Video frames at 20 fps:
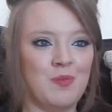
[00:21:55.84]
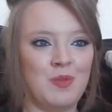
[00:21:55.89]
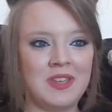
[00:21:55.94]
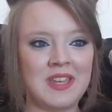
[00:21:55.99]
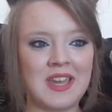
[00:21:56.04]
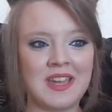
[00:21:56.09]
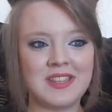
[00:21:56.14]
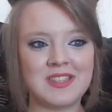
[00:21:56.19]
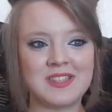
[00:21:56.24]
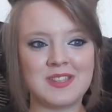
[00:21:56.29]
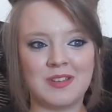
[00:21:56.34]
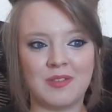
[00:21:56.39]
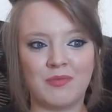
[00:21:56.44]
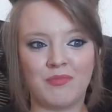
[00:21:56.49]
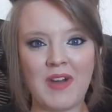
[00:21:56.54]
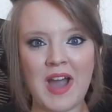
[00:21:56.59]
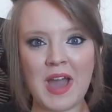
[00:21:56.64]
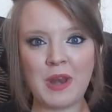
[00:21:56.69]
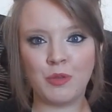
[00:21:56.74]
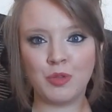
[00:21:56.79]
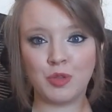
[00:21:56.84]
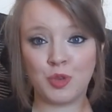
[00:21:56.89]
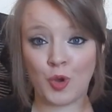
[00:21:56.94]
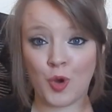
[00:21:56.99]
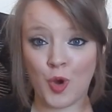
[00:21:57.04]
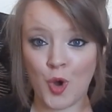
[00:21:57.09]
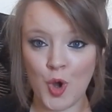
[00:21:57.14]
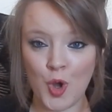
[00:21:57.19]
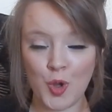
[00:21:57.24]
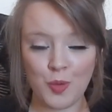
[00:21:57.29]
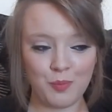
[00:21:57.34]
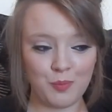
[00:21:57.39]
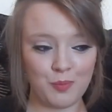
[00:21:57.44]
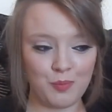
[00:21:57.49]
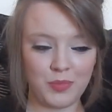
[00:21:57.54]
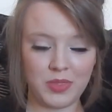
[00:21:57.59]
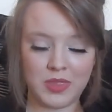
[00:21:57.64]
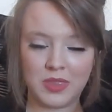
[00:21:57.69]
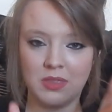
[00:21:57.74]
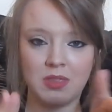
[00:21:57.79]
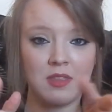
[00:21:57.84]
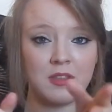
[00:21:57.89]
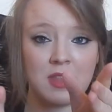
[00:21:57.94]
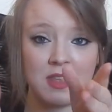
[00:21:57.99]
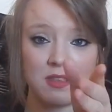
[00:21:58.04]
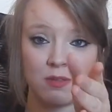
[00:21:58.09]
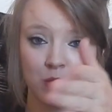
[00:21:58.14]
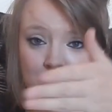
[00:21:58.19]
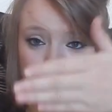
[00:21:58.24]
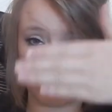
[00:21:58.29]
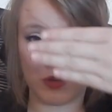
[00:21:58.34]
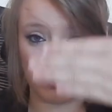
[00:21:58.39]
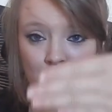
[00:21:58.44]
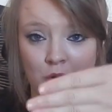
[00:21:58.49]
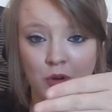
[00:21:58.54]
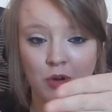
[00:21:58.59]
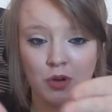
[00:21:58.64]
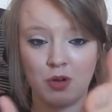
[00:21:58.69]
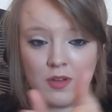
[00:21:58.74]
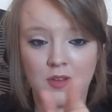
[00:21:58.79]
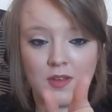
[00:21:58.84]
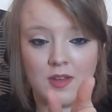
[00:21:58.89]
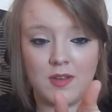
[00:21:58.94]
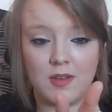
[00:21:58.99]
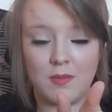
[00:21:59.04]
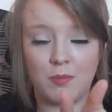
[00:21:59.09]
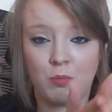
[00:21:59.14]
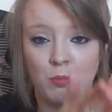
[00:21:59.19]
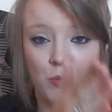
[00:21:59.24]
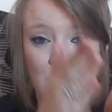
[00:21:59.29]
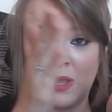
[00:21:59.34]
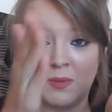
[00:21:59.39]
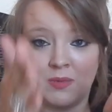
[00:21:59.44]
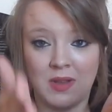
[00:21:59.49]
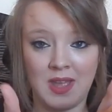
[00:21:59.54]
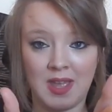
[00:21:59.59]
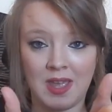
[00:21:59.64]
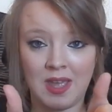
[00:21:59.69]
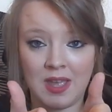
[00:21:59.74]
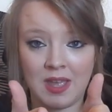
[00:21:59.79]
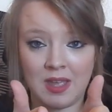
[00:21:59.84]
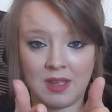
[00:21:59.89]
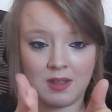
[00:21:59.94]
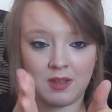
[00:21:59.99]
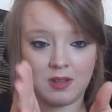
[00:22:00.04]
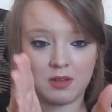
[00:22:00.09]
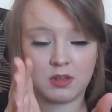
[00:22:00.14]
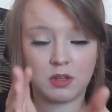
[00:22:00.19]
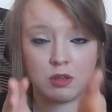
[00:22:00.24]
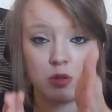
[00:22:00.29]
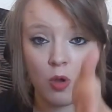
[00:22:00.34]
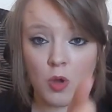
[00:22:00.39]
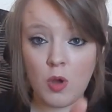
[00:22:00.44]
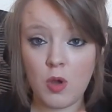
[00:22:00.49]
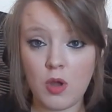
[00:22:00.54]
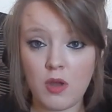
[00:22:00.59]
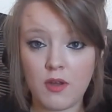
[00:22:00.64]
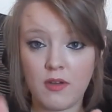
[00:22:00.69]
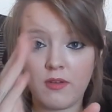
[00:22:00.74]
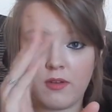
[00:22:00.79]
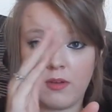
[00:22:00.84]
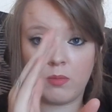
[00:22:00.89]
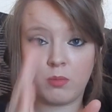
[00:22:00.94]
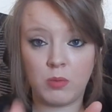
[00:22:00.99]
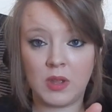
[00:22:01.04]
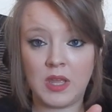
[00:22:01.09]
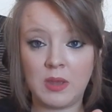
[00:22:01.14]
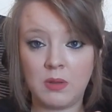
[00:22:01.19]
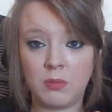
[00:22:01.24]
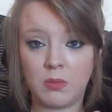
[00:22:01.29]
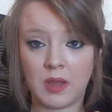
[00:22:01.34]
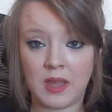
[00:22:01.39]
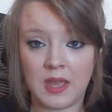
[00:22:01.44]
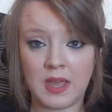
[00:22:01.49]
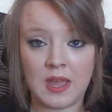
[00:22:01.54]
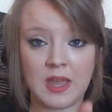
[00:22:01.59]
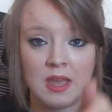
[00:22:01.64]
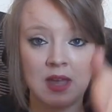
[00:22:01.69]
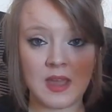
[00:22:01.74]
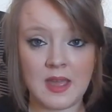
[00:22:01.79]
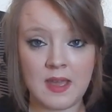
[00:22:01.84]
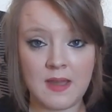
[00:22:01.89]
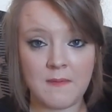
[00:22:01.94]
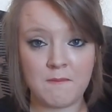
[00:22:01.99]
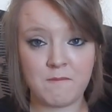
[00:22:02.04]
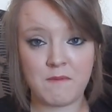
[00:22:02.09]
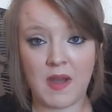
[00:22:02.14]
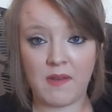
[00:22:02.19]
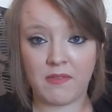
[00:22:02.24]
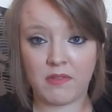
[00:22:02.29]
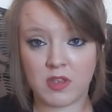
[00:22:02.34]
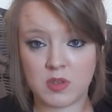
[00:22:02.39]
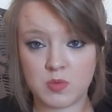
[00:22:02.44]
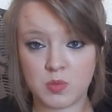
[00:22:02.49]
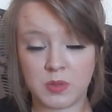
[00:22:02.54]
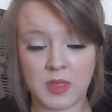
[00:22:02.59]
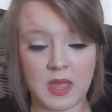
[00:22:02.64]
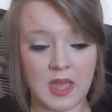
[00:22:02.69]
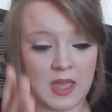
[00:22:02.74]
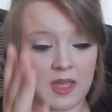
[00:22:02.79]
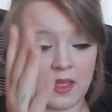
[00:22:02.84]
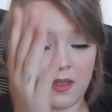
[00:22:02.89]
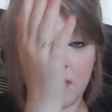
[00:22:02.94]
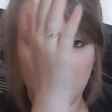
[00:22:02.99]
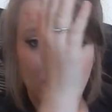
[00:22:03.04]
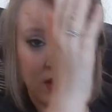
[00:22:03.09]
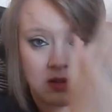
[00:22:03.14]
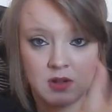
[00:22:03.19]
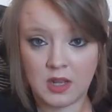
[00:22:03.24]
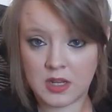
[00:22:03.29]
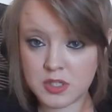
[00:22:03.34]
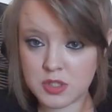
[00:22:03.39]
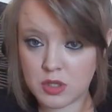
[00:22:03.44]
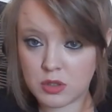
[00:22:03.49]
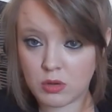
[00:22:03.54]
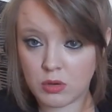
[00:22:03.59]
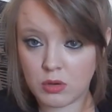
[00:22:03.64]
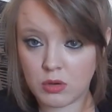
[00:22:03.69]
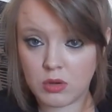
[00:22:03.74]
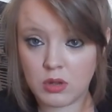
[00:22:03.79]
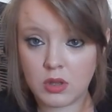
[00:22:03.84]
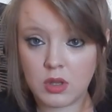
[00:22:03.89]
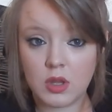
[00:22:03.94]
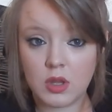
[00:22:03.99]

We get to the final door. This was the door. We were here. The door. We were here. 5 Seconds were there. That's the door.